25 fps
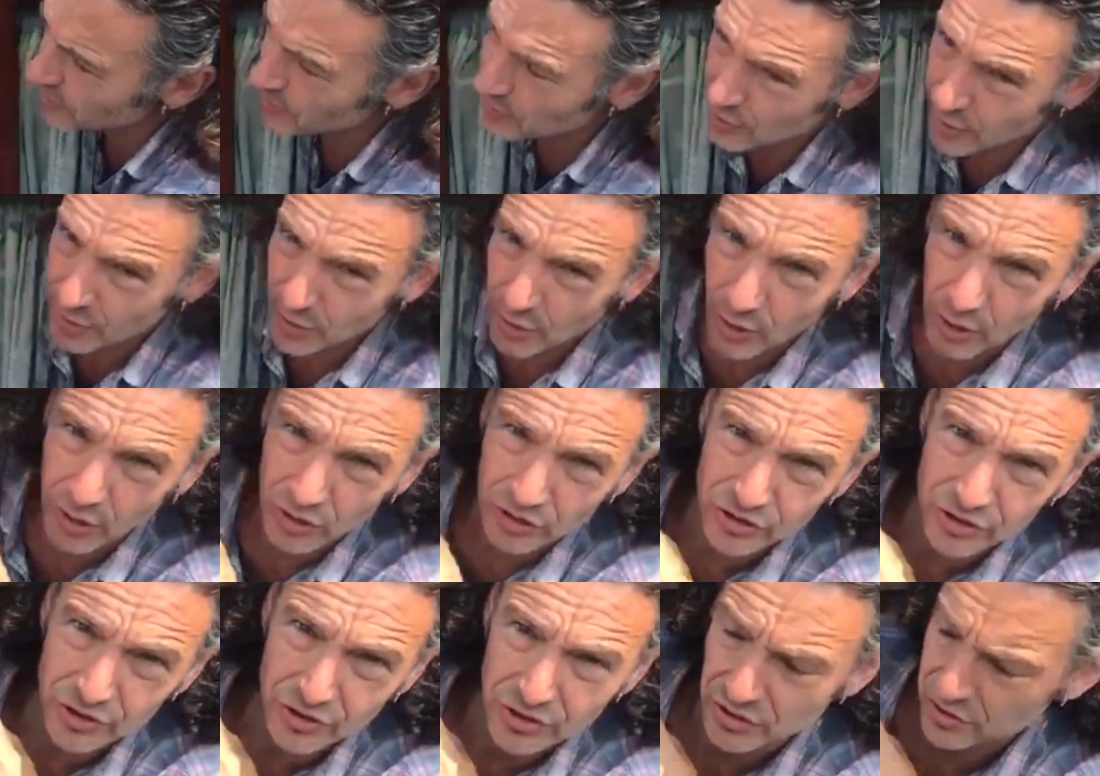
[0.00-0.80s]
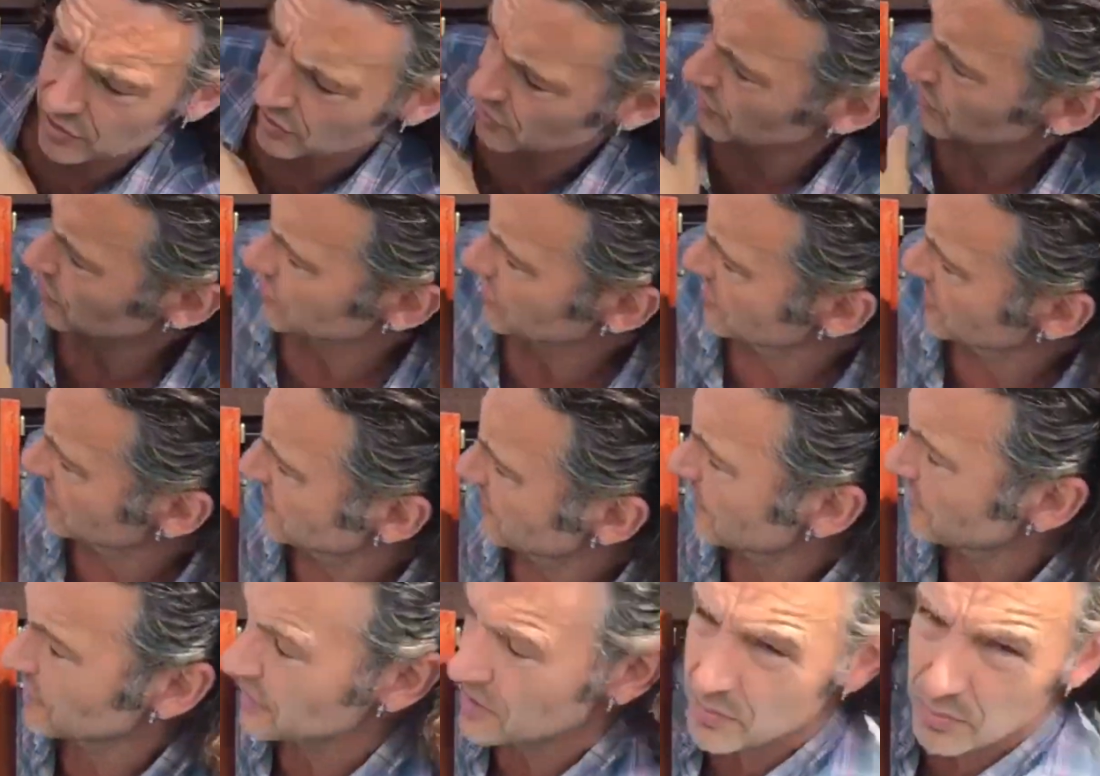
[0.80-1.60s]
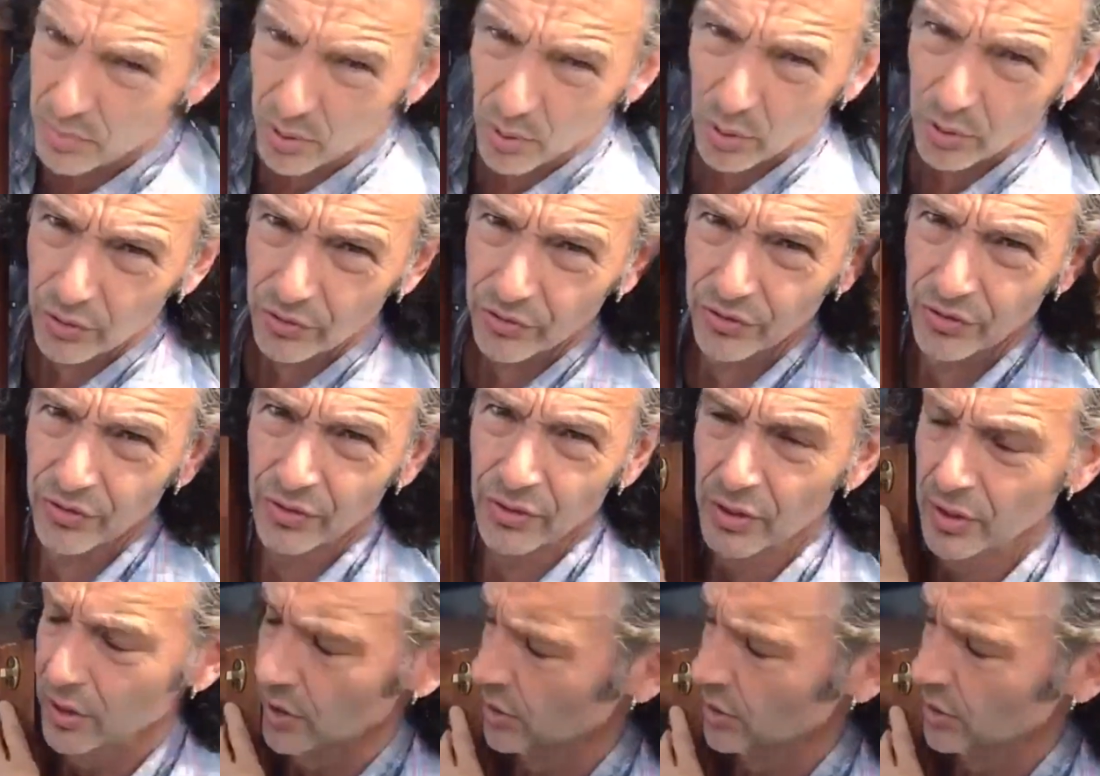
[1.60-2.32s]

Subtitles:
you the locks on the doors. Very important,